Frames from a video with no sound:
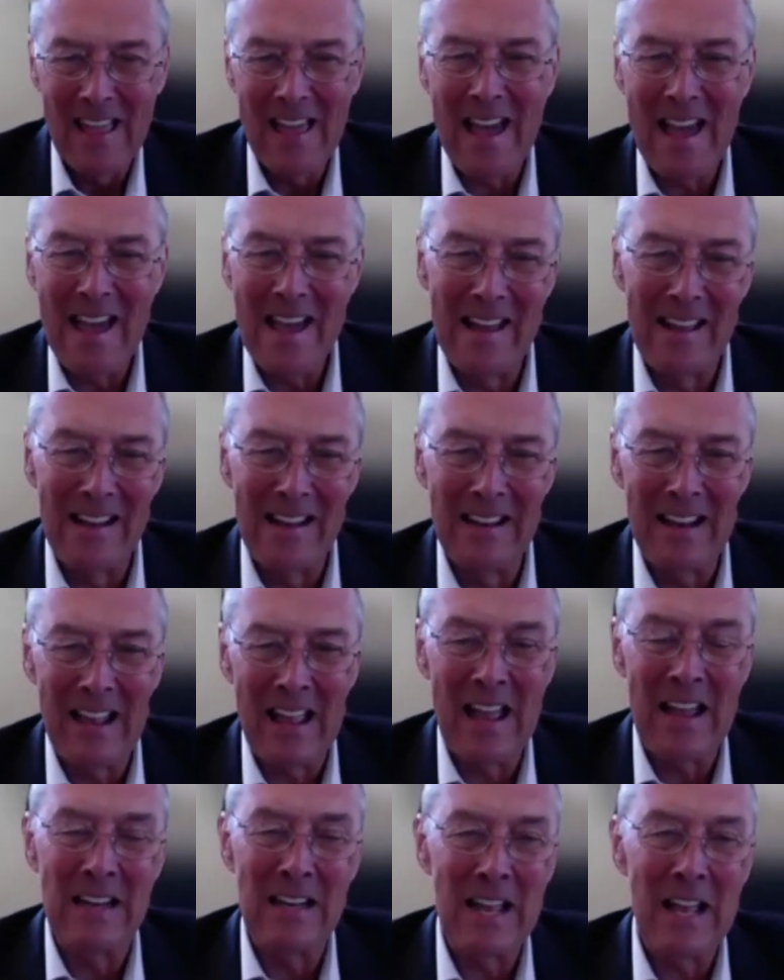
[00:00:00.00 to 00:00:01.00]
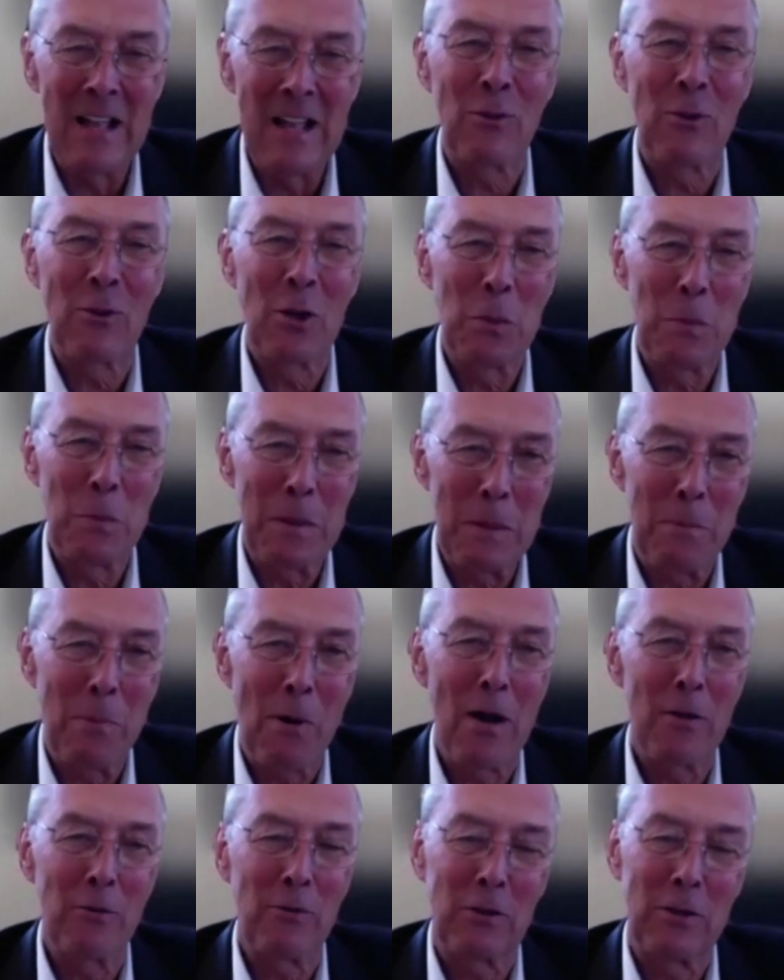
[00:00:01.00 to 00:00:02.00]
And it's going to be
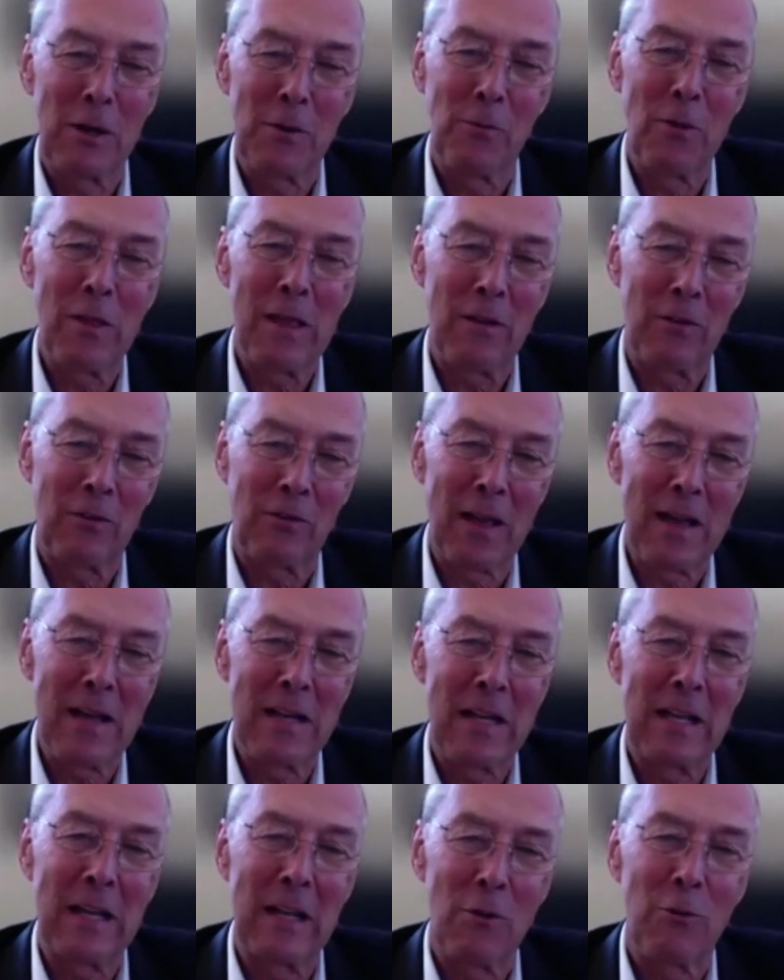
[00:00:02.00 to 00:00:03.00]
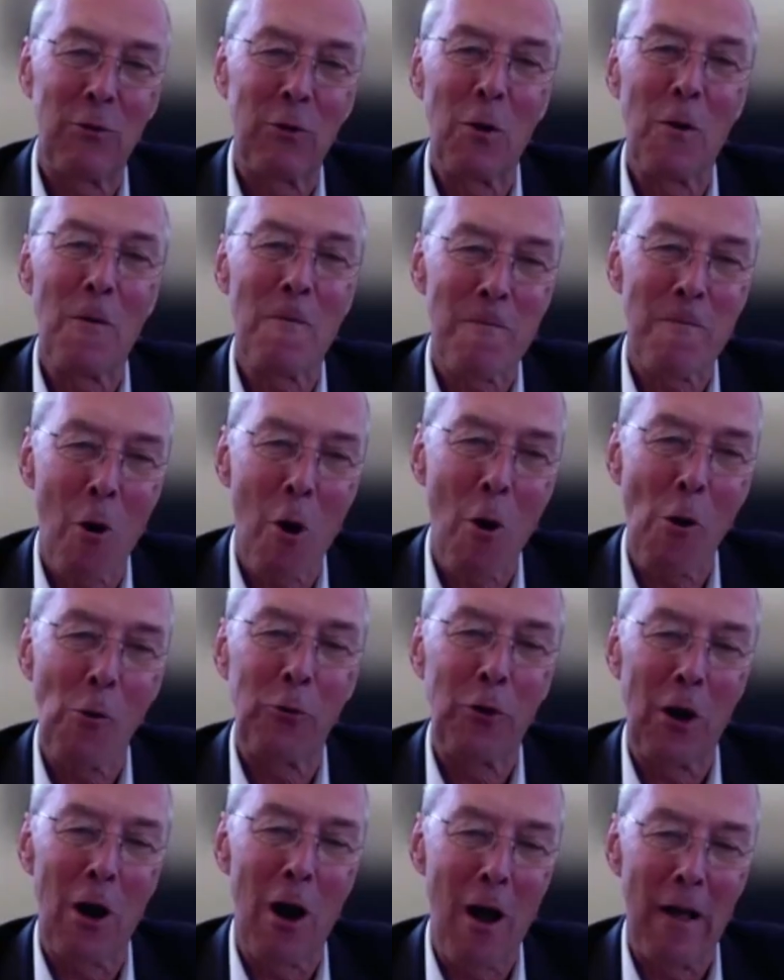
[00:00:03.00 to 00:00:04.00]
positively exciting, and it's going to fall
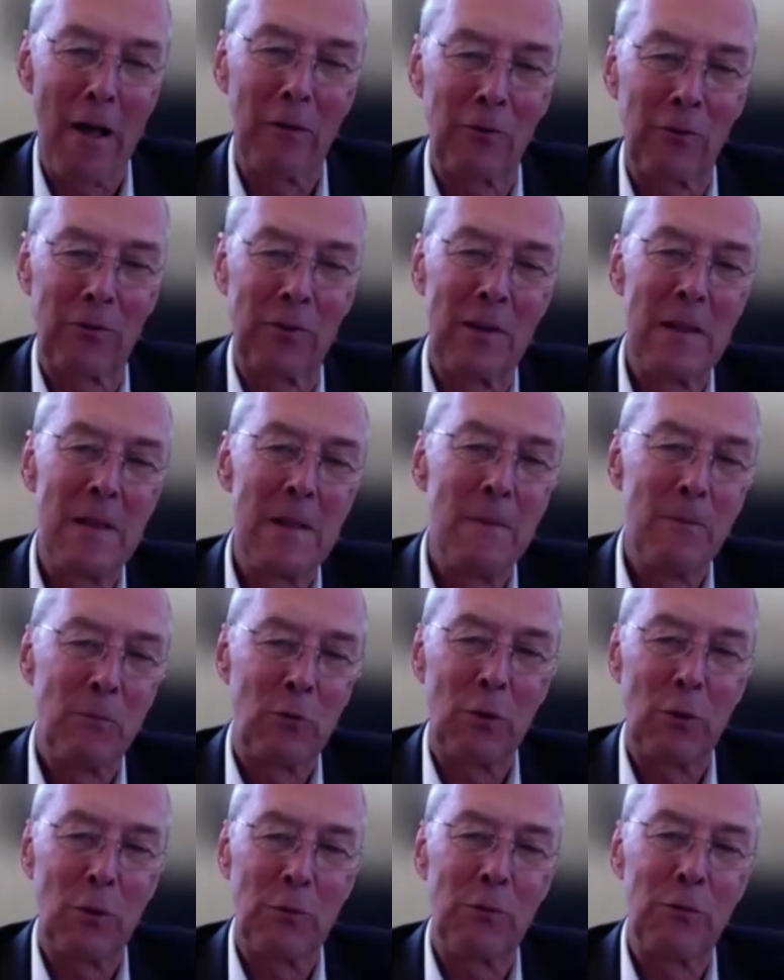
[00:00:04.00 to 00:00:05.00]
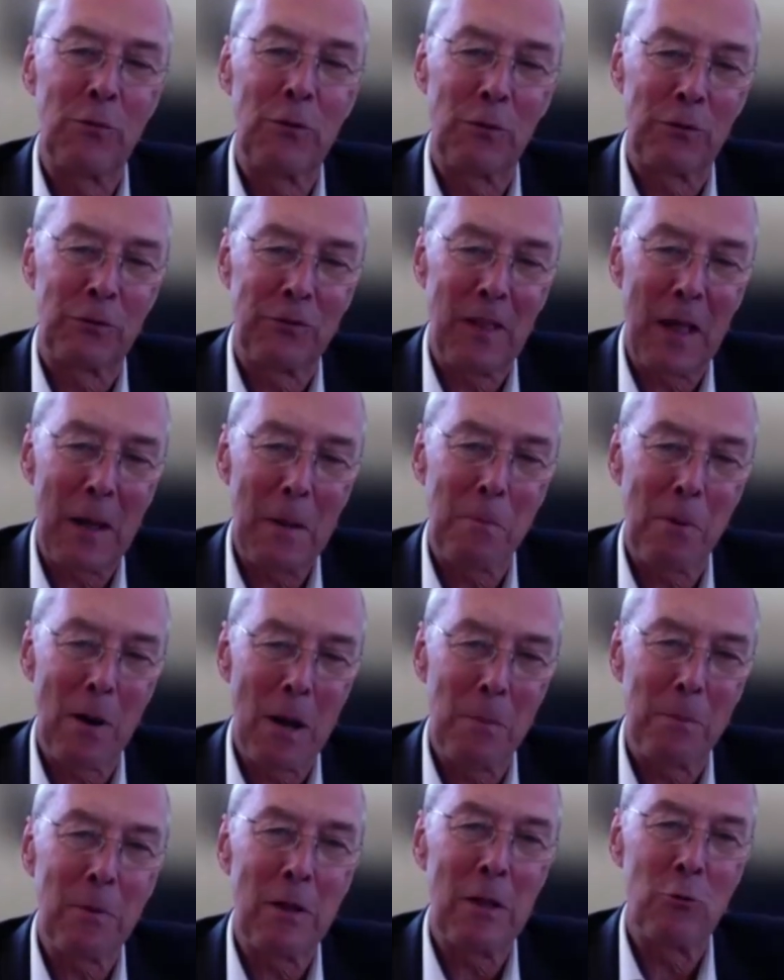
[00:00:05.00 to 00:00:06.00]
to us to step
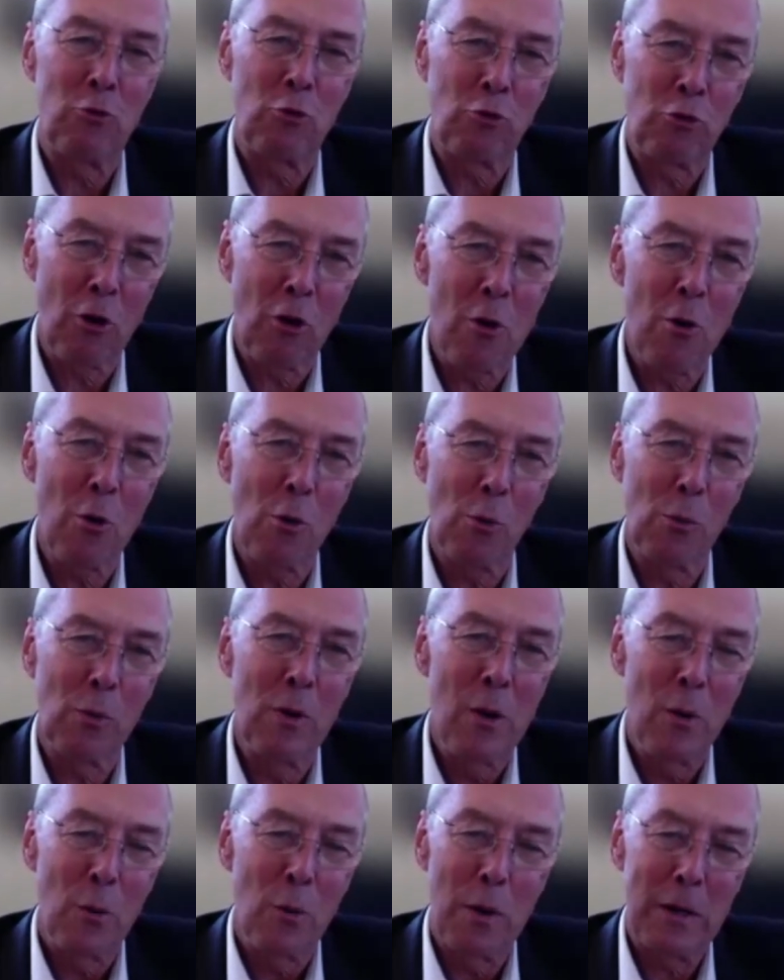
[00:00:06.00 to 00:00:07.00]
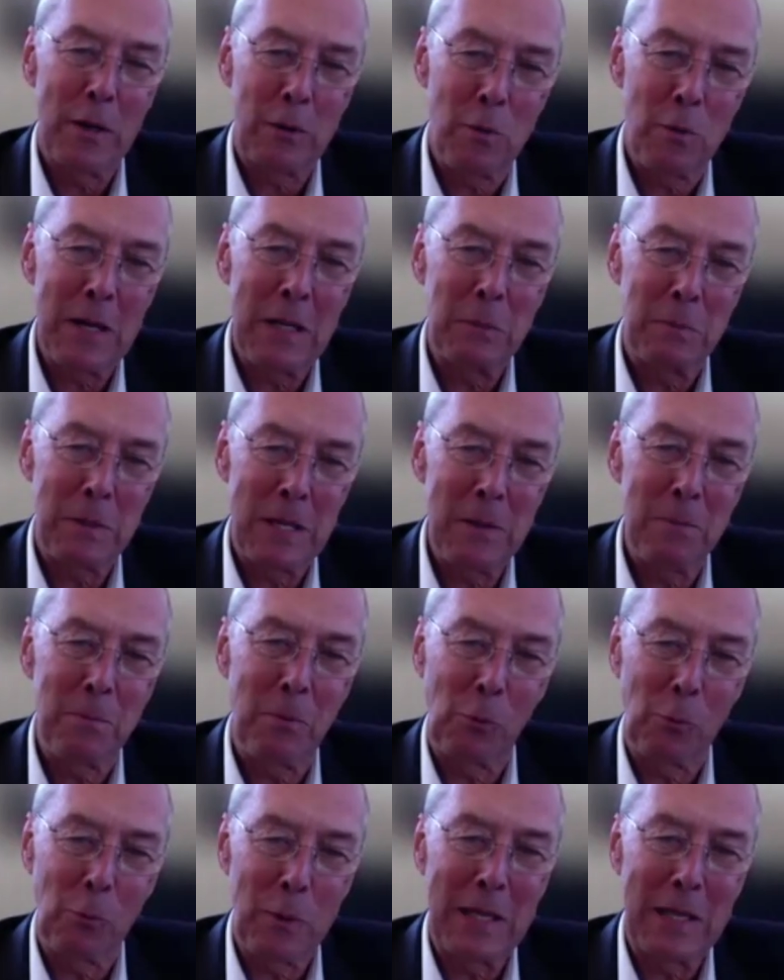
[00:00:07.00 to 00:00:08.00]
up and show what great
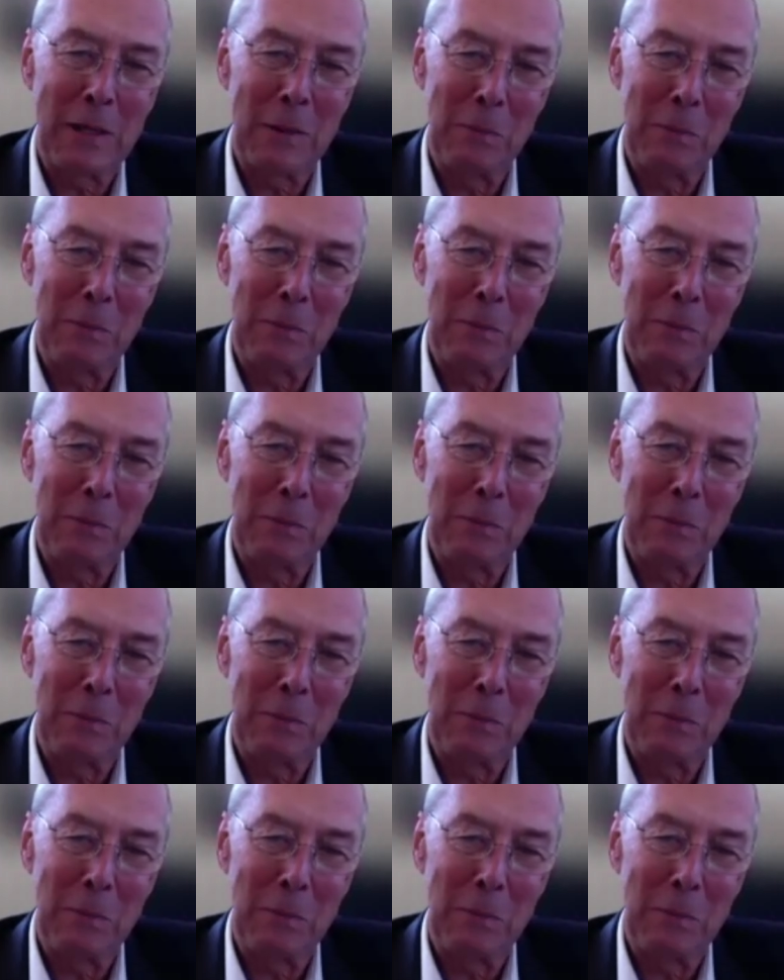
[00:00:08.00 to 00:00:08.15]
people we can